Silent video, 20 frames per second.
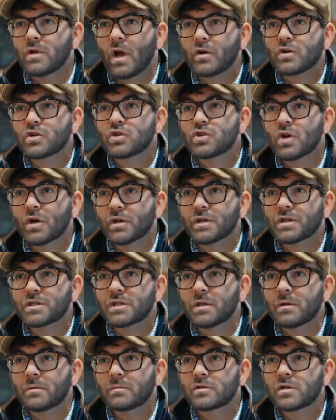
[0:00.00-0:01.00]
shudder
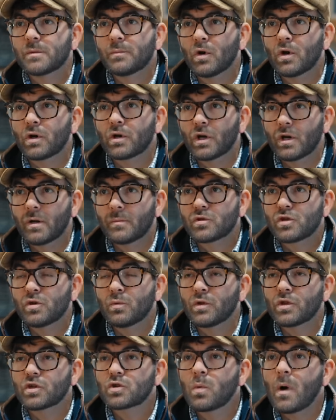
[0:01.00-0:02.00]
to put a gun up to
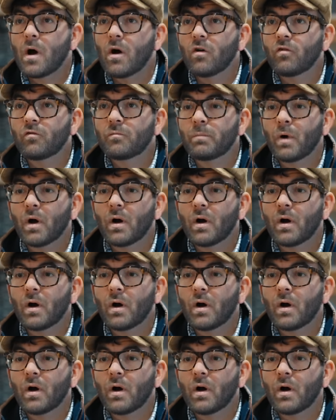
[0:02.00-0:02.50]
with a 12,